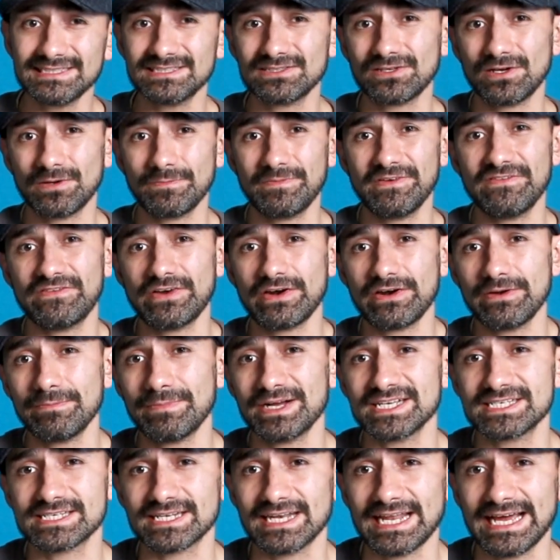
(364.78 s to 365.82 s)
is going to be very
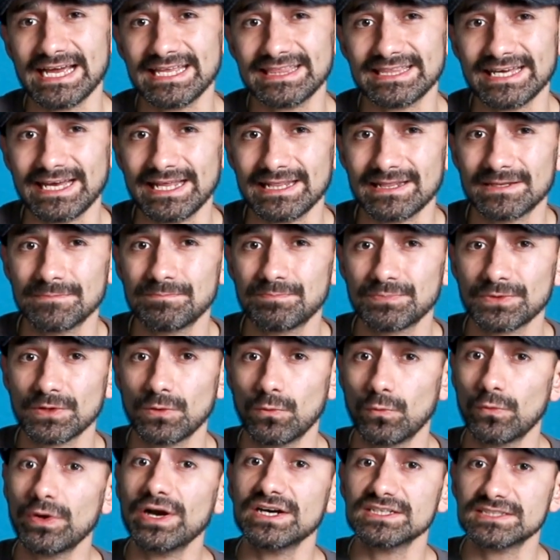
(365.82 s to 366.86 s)
much like that.
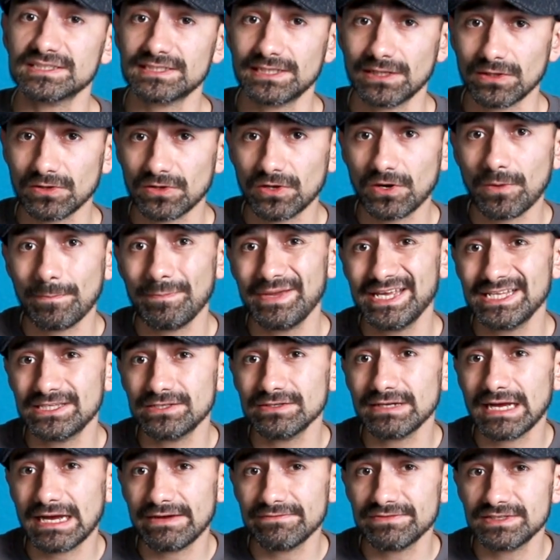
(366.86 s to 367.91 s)
We are still going to meet
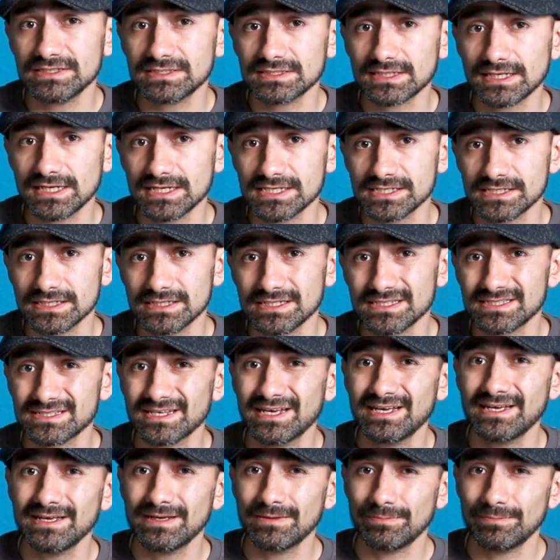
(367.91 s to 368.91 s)
to have discussions,